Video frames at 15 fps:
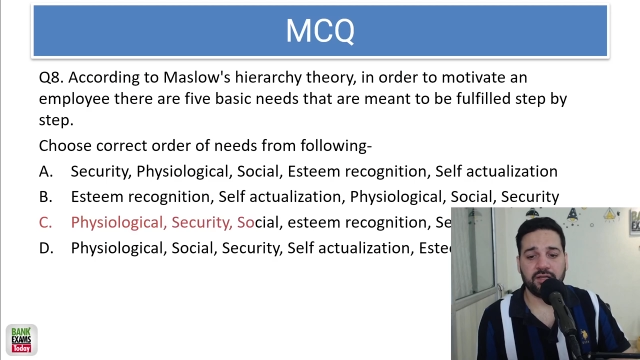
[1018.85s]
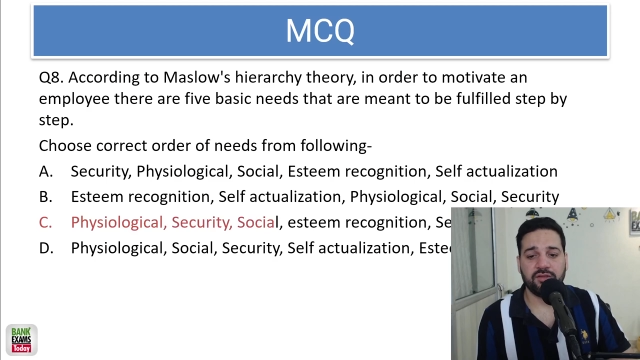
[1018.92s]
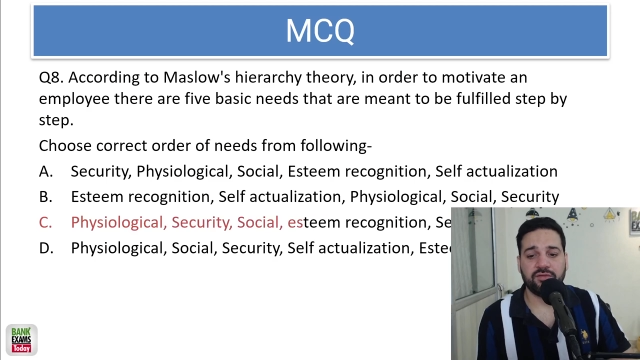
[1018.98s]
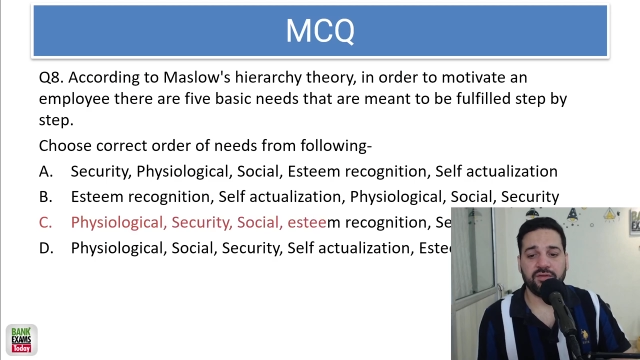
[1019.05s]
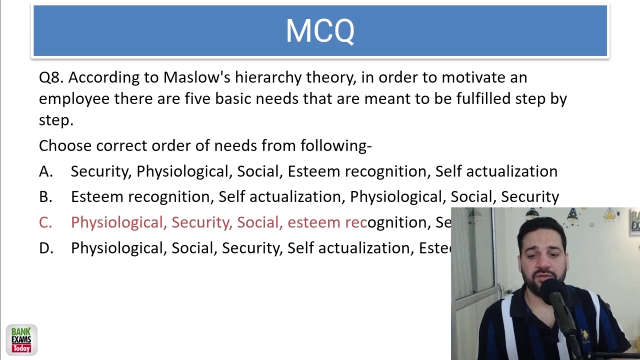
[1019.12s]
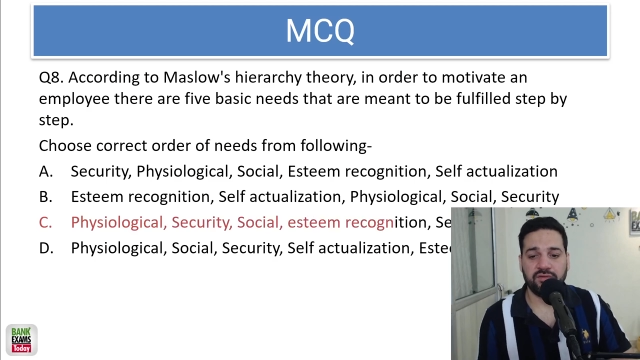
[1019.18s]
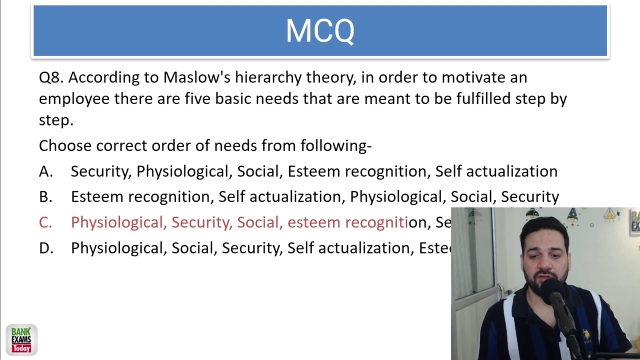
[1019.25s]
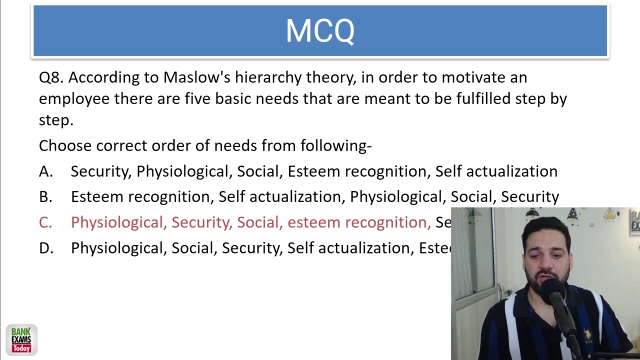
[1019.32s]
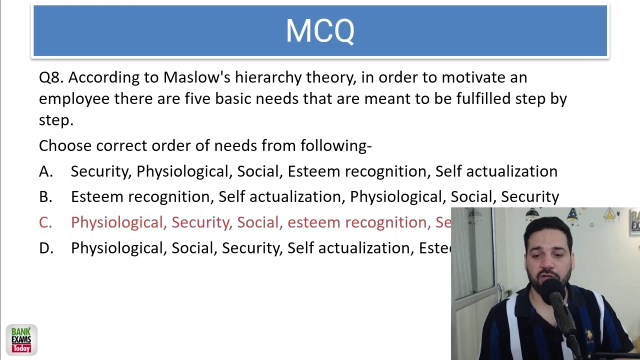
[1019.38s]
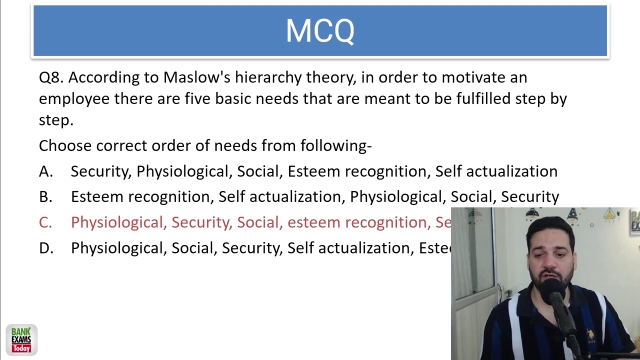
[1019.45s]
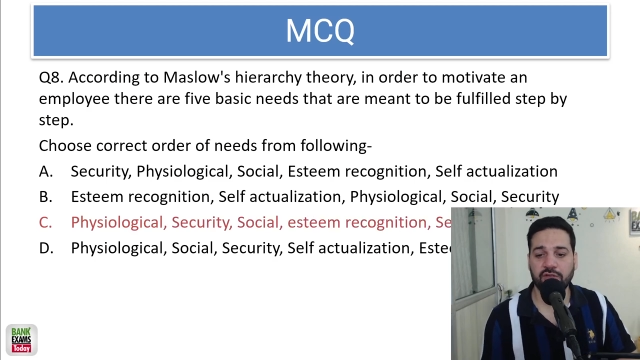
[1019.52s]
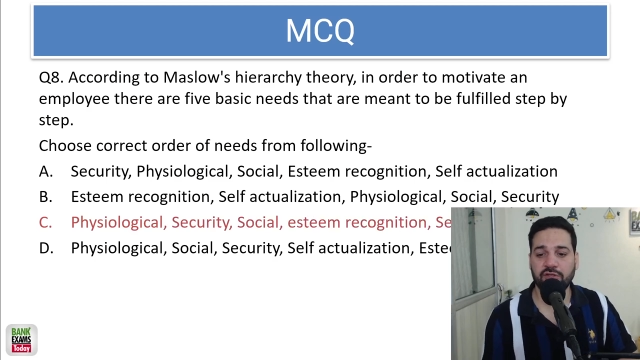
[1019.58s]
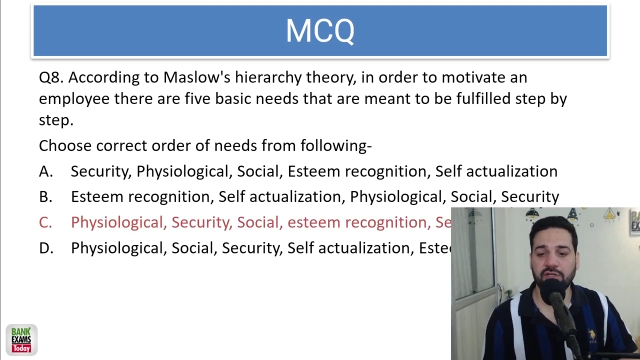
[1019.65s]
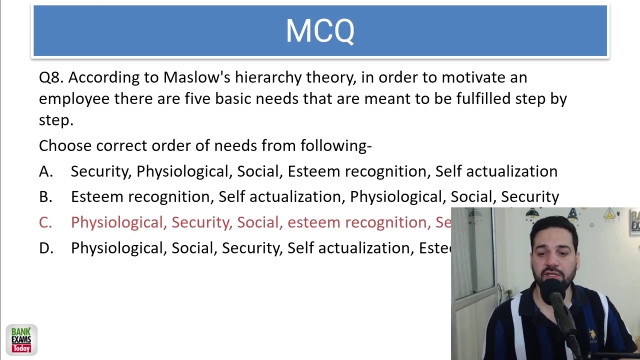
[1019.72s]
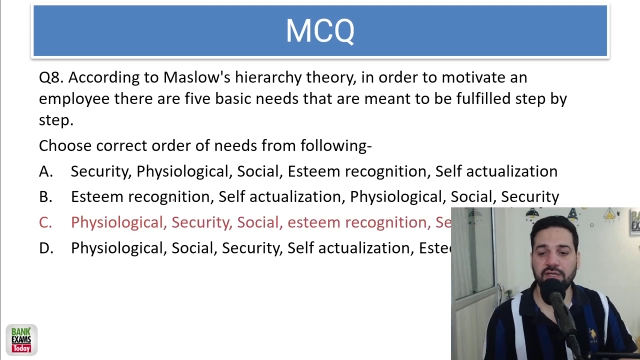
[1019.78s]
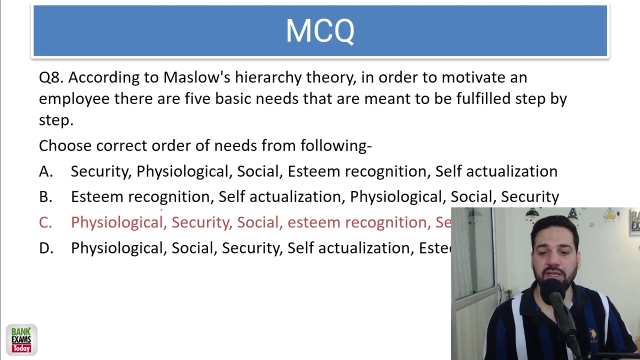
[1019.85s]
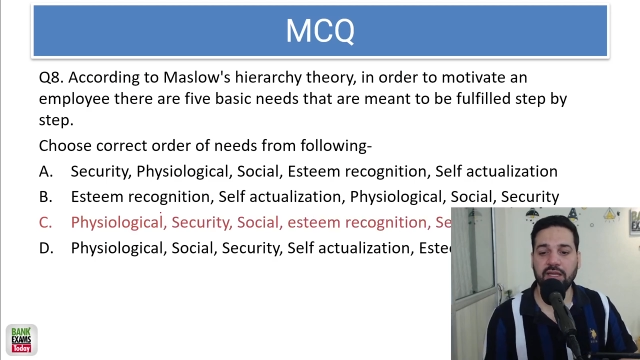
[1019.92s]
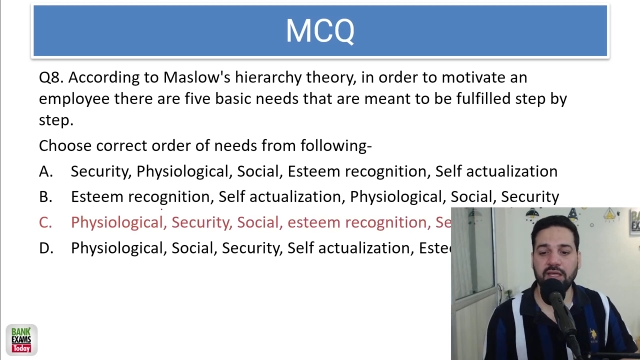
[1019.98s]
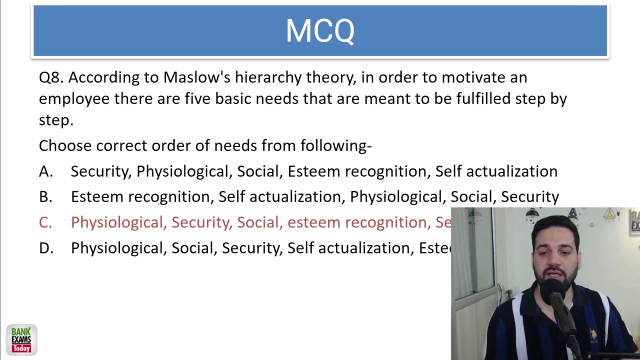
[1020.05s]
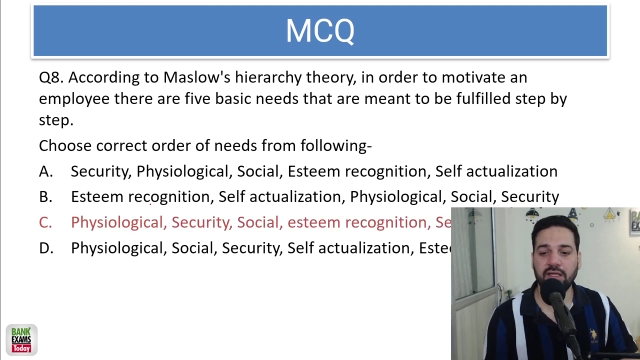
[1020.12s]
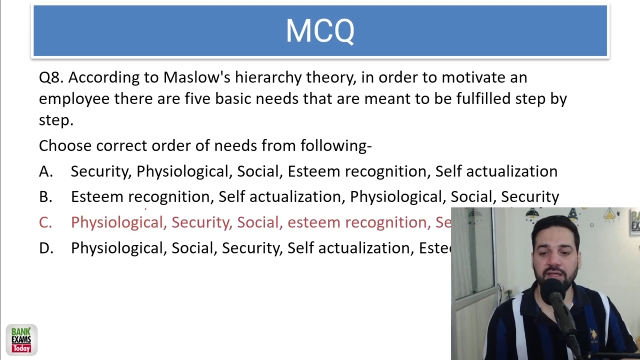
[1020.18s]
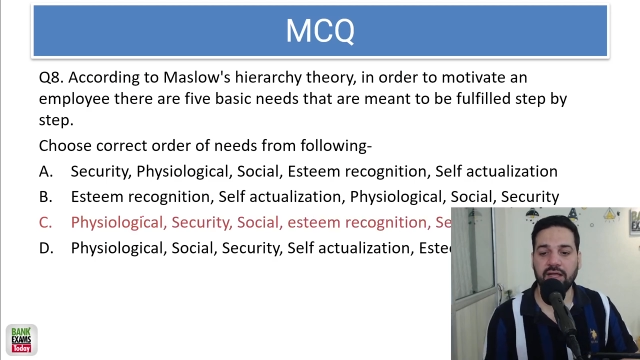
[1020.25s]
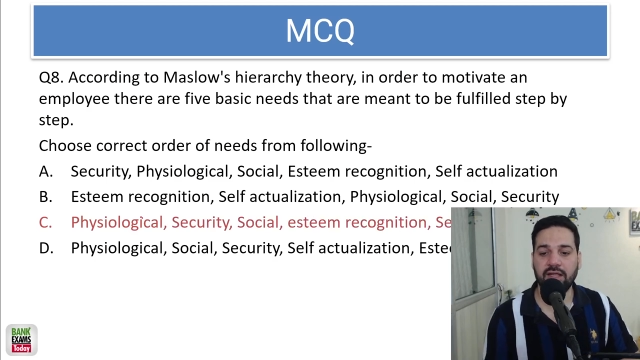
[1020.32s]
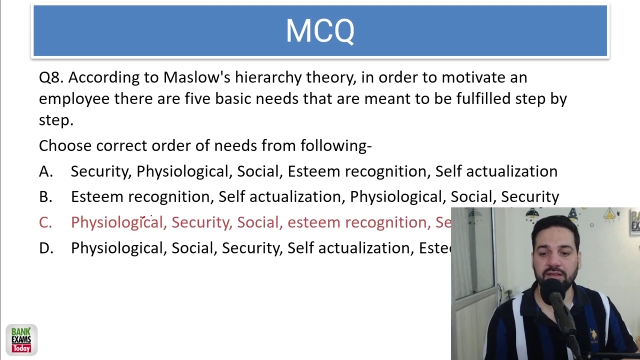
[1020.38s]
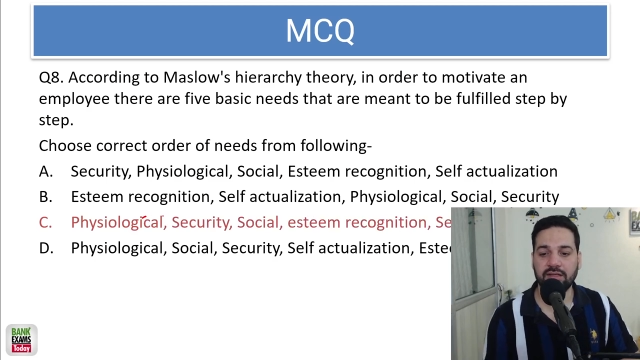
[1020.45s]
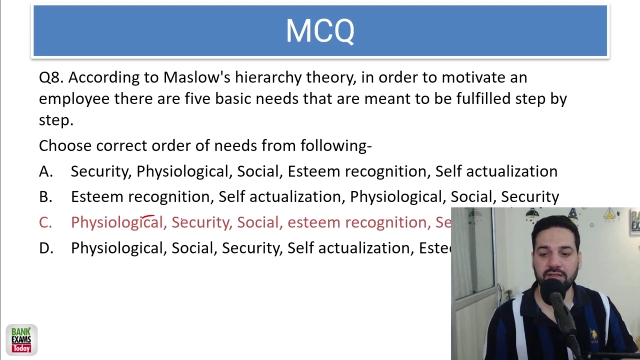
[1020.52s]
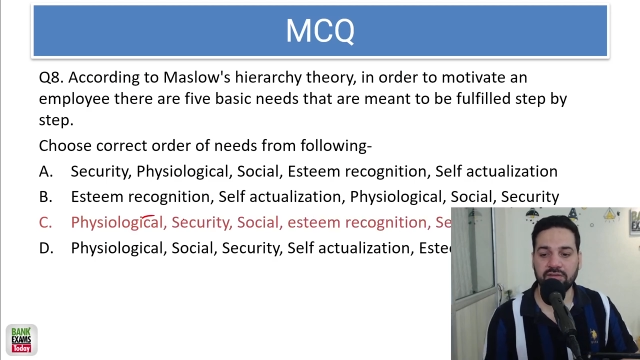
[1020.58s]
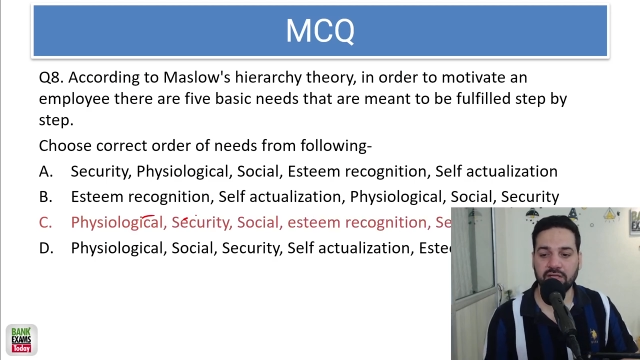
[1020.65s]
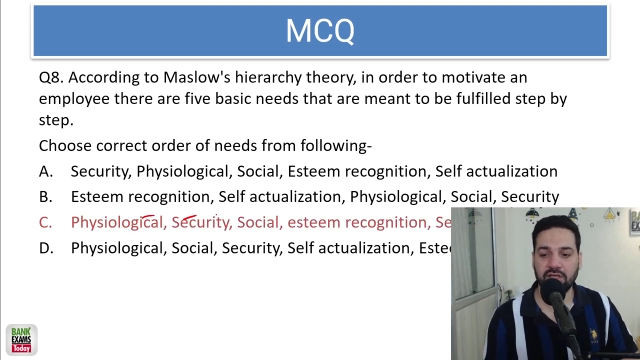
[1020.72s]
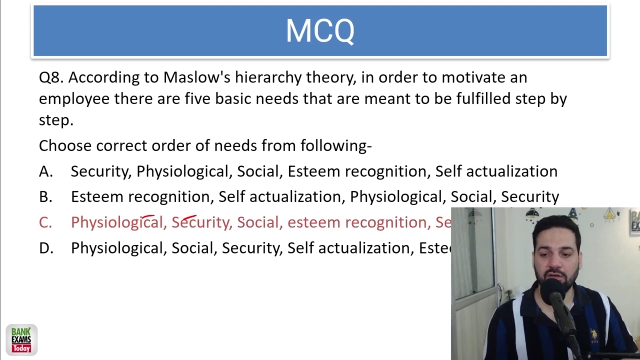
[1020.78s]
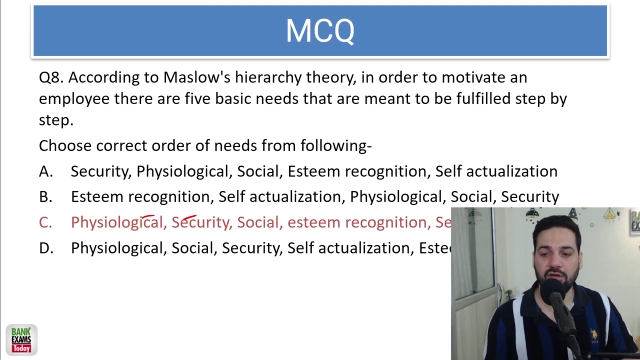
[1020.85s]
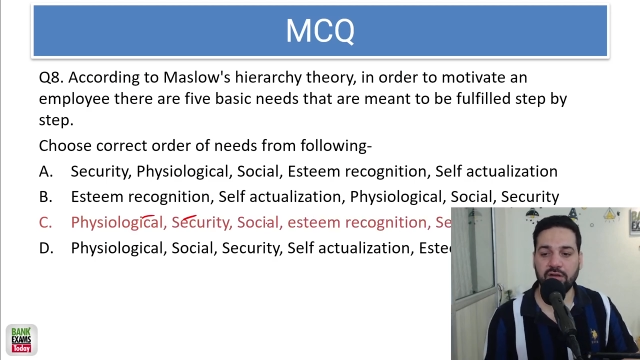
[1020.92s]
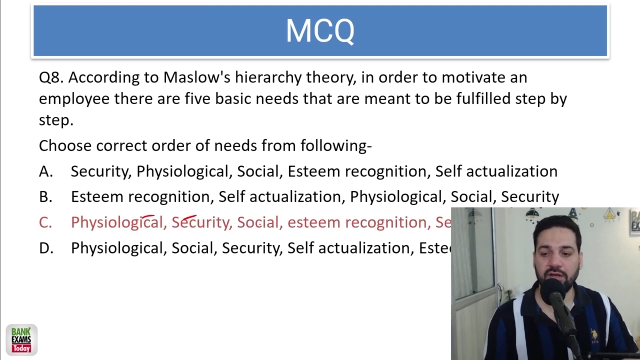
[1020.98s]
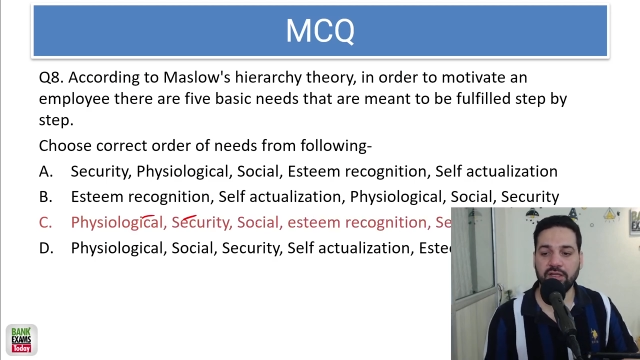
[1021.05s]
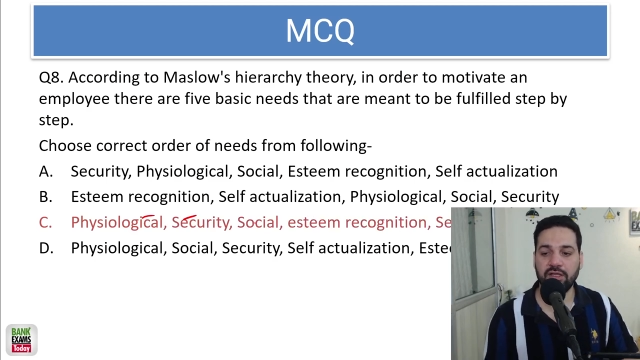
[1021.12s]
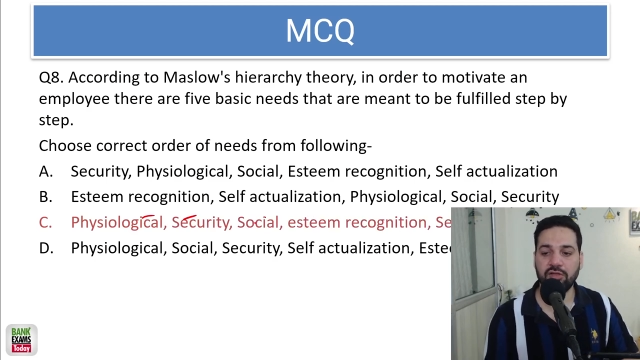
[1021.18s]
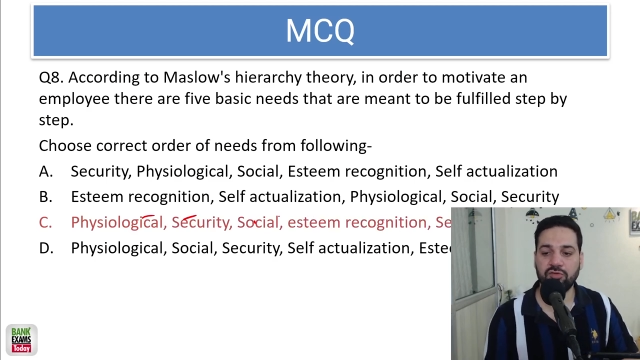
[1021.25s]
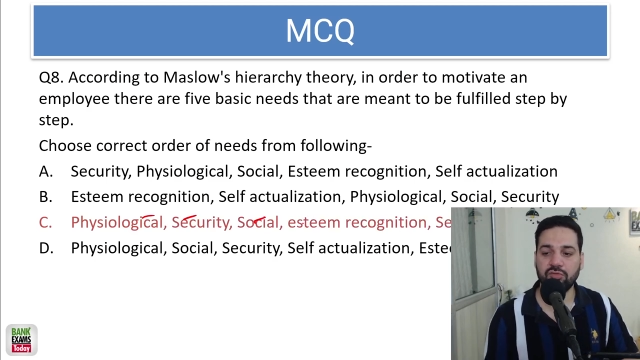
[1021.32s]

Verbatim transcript: is physiological need and security,